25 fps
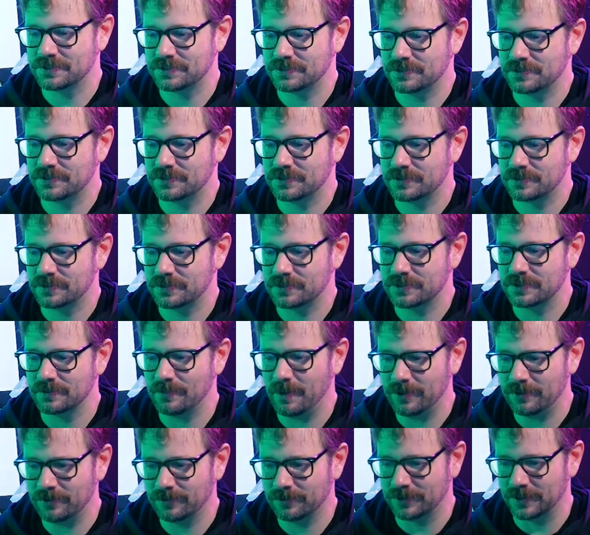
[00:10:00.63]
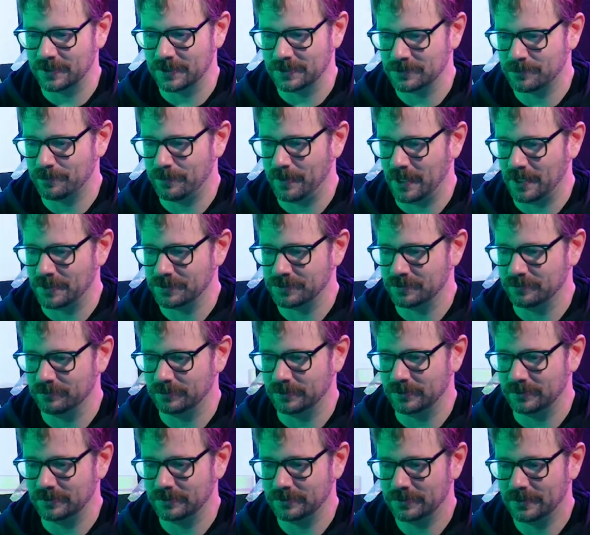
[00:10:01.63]
some other things
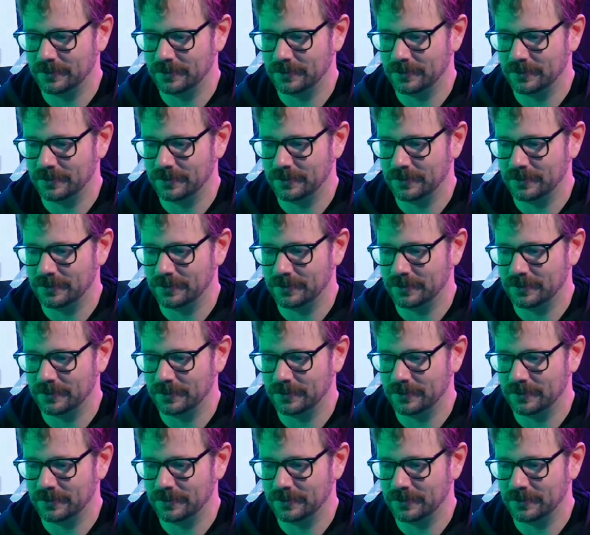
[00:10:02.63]
possible.